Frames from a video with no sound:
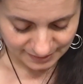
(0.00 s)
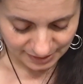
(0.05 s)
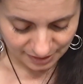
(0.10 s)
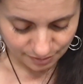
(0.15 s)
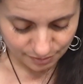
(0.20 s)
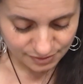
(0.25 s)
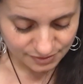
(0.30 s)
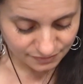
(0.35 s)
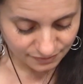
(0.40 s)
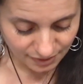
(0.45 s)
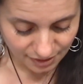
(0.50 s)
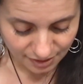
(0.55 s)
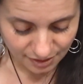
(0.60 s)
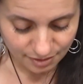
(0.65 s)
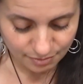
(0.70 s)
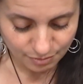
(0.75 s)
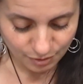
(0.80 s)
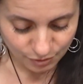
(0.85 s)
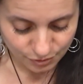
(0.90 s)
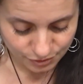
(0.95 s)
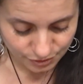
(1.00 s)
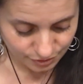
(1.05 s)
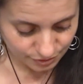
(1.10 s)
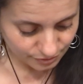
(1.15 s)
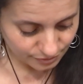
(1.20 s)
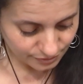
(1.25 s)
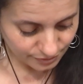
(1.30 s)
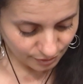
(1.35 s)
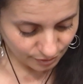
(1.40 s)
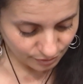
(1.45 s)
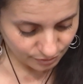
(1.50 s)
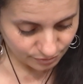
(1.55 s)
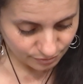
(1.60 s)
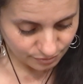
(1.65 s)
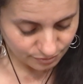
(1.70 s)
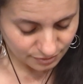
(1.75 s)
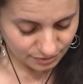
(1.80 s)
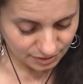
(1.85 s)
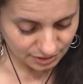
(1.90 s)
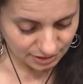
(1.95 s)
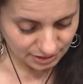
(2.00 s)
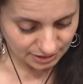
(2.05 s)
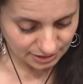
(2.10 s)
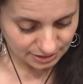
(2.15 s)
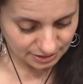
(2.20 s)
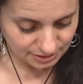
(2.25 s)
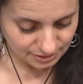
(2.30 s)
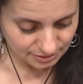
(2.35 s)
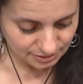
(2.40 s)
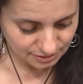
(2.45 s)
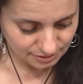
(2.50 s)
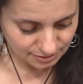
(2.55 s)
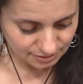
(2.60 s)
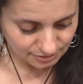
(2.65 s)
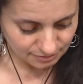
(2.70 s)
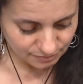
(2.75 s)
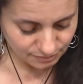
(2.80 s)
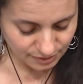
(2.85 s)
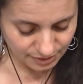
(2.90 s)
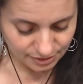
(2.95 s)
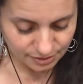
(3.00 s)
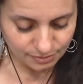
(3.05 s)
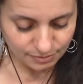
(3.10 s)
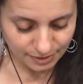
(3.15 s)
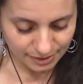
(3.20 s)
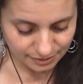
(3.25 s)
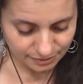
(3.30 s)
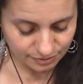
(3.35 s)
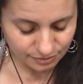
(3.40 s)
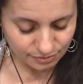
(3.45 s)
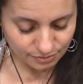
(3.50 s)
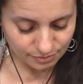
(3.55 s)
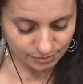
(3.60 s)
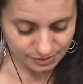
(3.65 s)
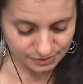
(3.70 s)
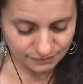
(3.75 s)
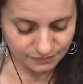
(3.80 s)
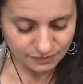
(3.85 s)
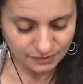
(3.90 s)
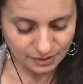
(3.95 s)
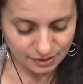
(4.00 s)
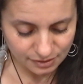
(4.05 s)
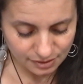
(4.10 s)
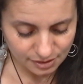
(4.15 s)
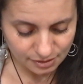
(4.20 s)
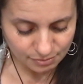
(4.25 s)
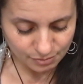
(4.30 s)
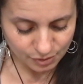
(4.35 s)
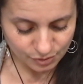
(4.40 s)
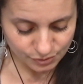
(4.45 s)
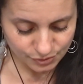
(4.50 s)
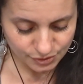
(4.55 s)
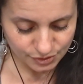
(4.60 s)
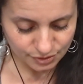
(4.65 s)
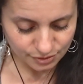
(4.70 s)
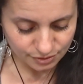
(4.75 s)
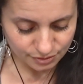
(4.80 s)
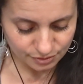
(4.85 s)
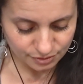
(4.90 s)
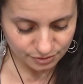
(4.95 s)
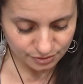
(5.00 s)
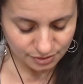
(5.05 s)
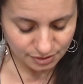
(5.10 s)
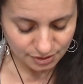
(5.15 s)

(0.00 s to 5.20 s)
It was very emotional, though. What you went through was very emotional.